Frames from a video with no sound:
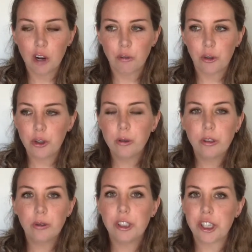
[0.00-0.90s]
For you
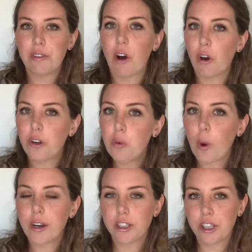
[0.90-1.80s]
to achieve all you
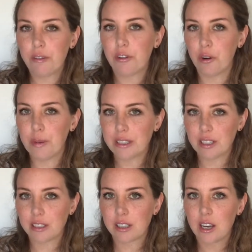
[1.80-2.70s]
want to achieve in your
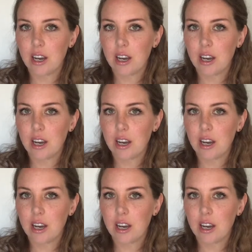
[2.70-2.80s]
business,